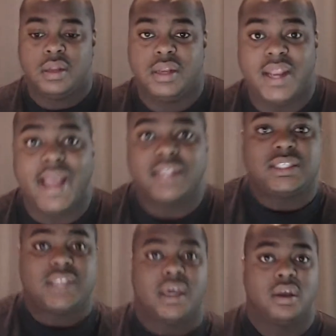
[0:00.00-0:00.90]

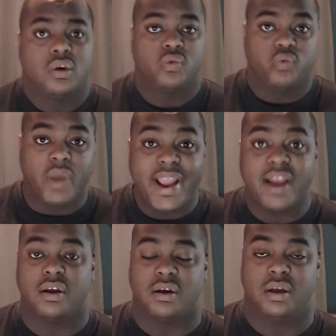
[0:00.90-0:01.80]
Next,
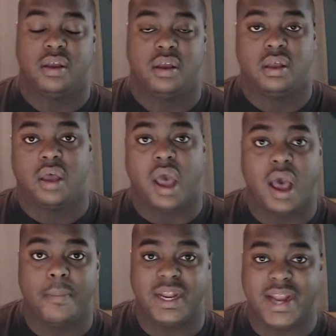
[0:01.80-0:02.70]
Rare
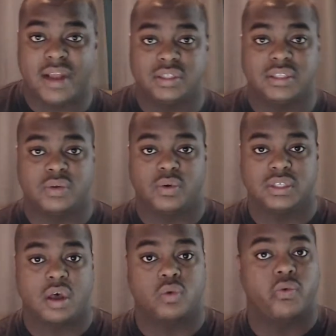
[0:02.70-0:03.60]
announced what's
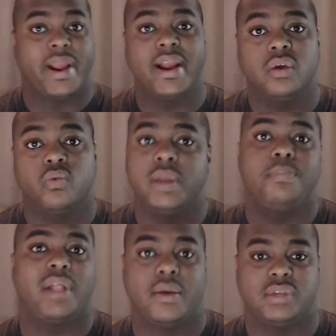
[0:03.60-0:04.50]
called Rare
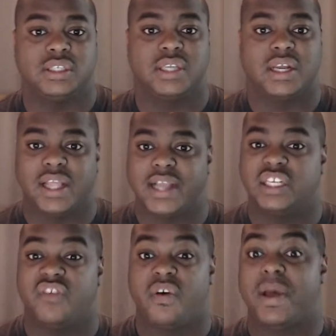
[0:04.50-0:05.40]
Replay, which is a
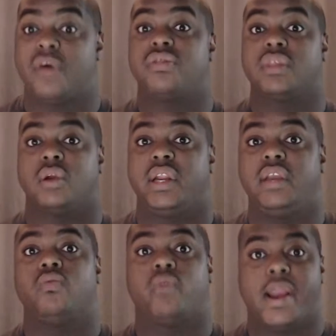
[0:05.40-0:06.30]
collection of about 30
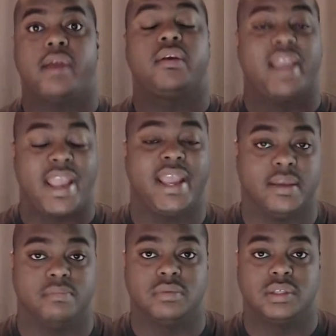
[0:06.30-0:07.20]
rare
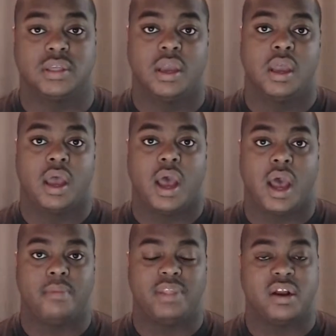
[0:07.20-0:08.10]
games
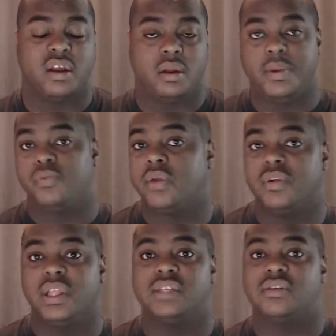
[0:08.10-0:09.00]
that are going to be
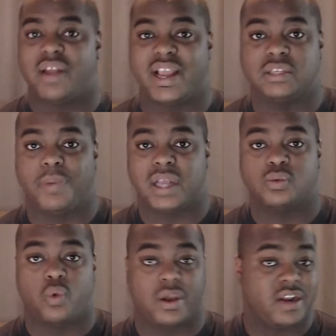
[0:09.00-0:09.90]
re-released on Xbox
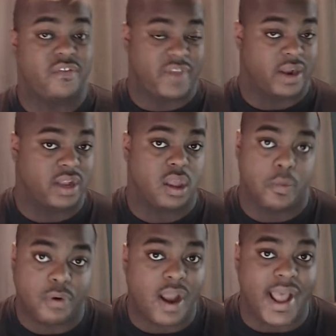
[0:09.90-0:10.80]
One at a very low
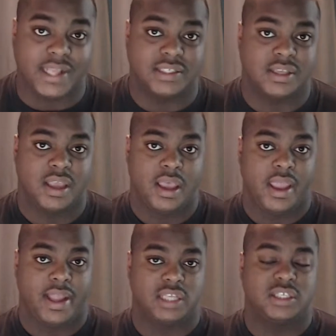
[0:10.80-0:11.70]
price.
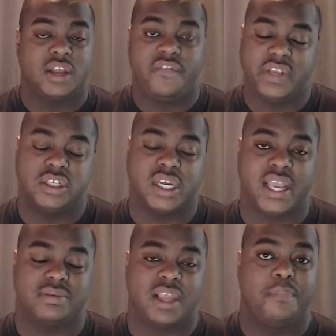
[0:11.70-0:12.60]
And it's going to feature
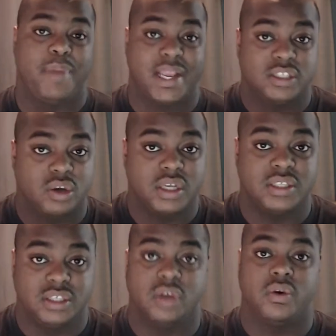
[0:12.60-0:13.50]
games like
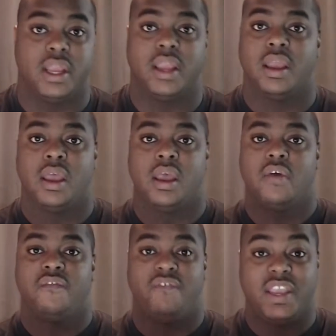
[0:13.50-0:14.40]
Banjo-Kazooie,
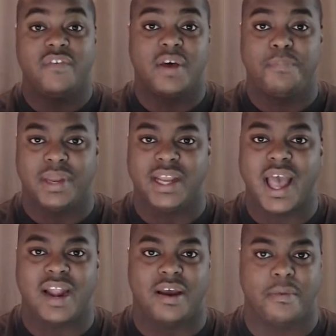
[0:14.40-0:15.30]
Viva
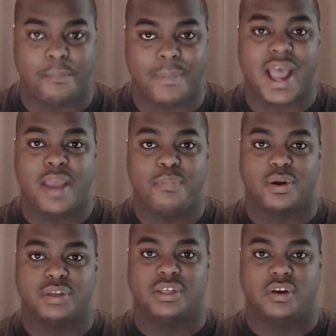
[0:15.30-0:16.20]
Pinata, my
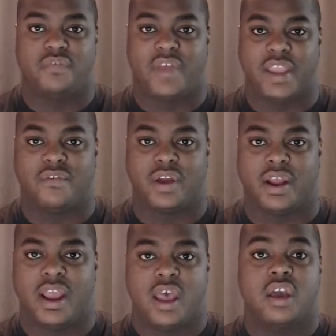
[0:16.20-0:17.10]
personal favorite,
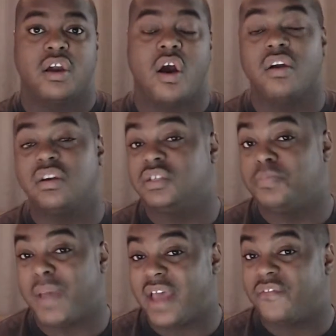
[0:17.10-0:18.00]
Conker's
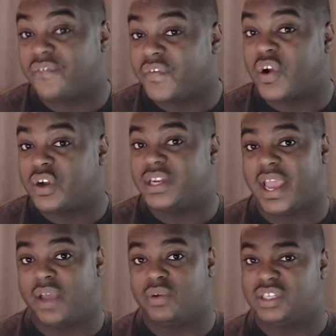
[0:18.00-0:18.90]
Bad Fur
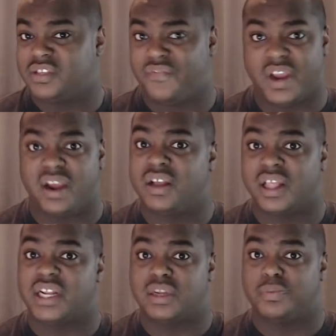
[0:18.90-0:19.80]
Day, which is a very
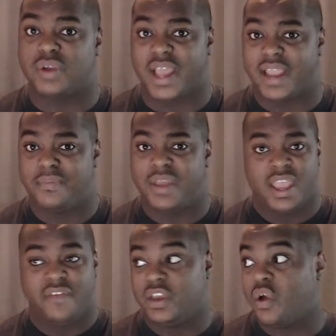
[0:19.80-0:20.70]
collectible game.
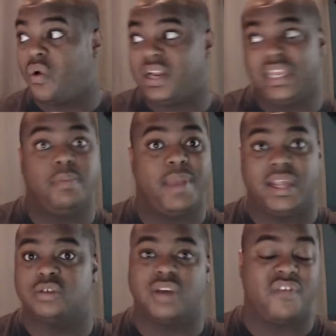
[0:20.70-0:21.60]
If you go on eBay
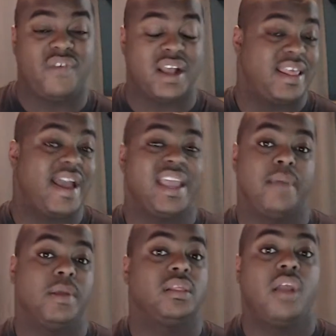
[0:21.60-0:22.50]
to try to find that game
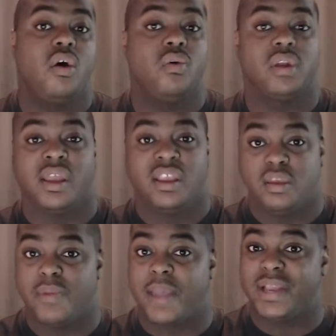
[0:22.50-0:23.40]
alone, you
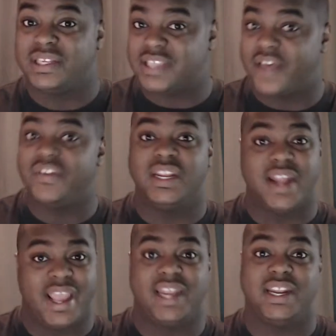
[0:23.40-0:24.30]
might pay $70
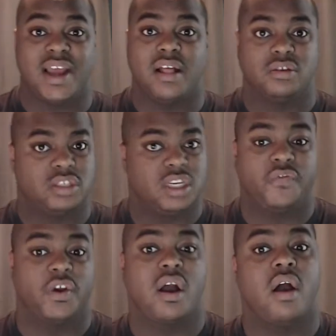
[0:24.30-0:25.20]
to $80 just
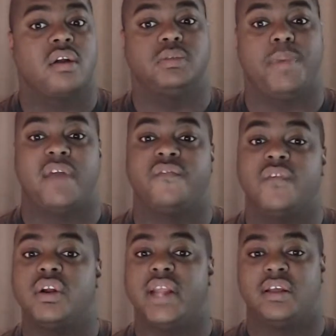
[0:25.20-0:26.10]
for Conker's Bad
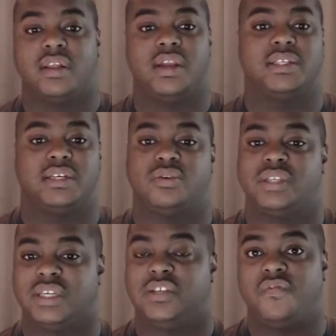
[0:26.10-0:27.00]
Fur Day on the Nintendo
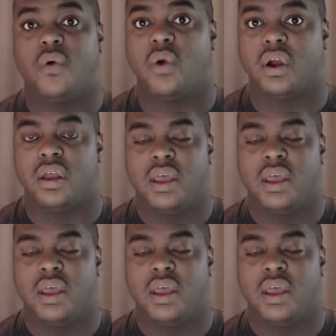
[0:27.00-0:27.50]
64.